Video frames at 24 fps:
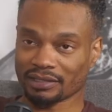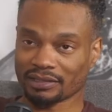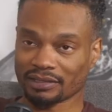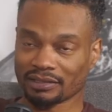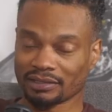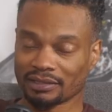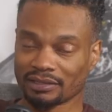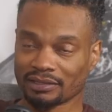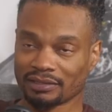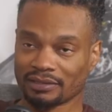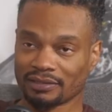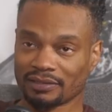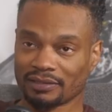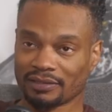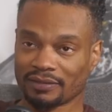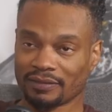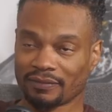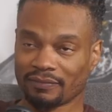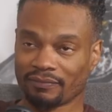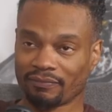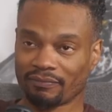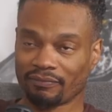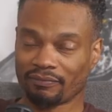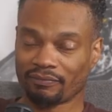is,
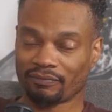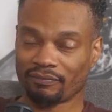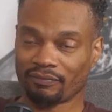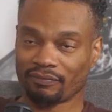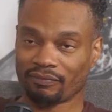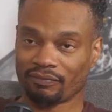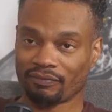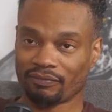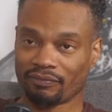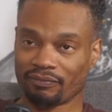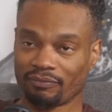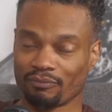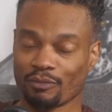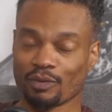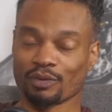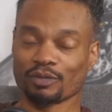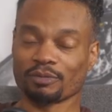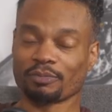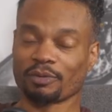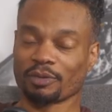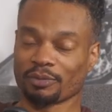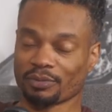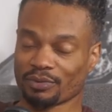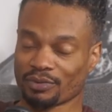most
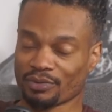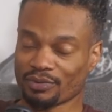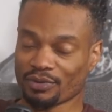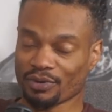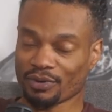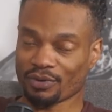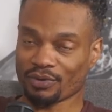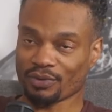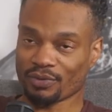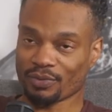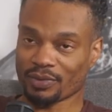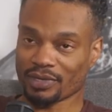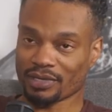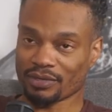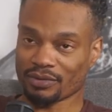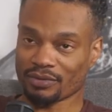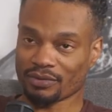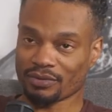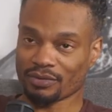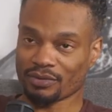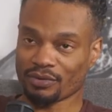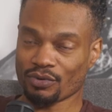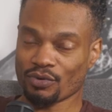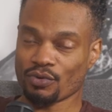people who know who
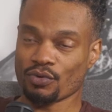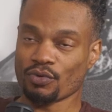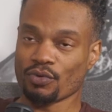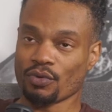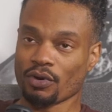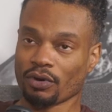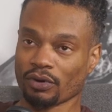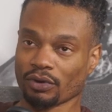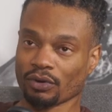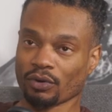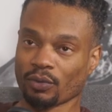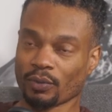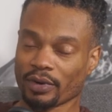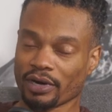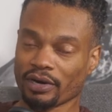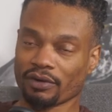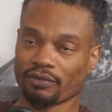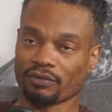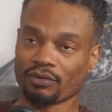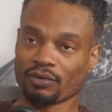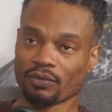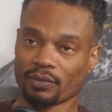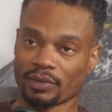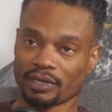who are aware
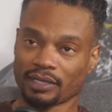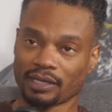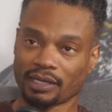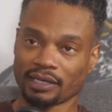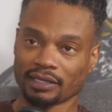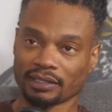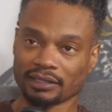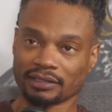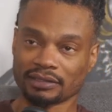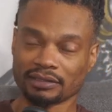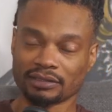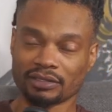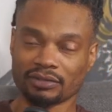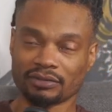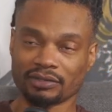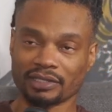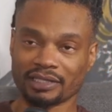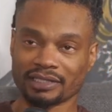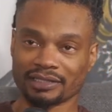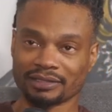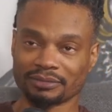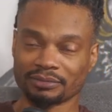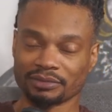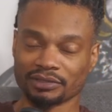of who Whitlock is don't
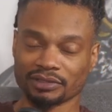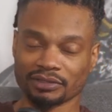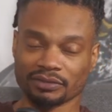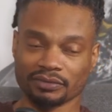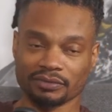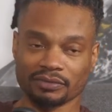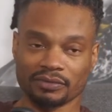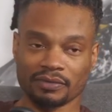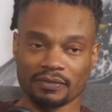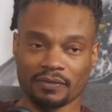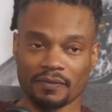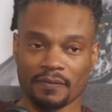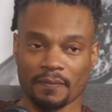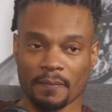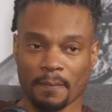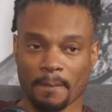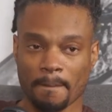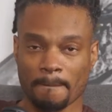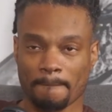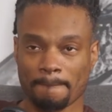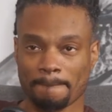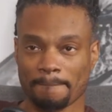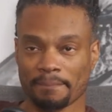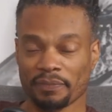like him. So
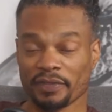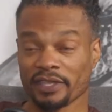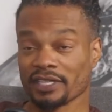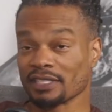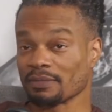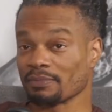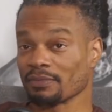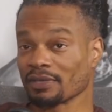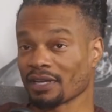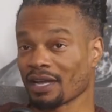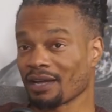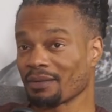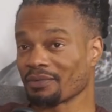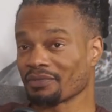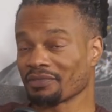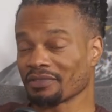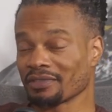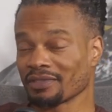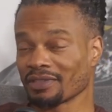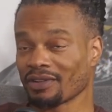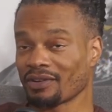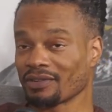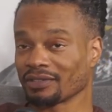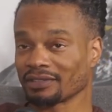and it's been coming a
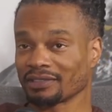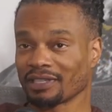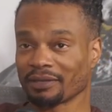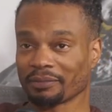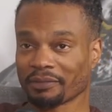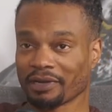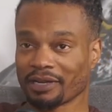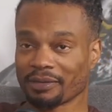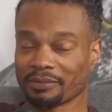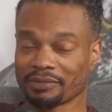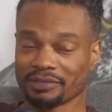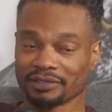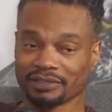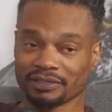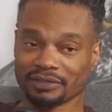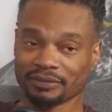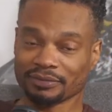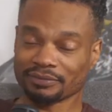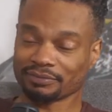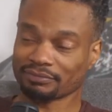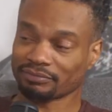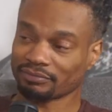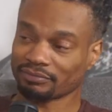long time coming. So,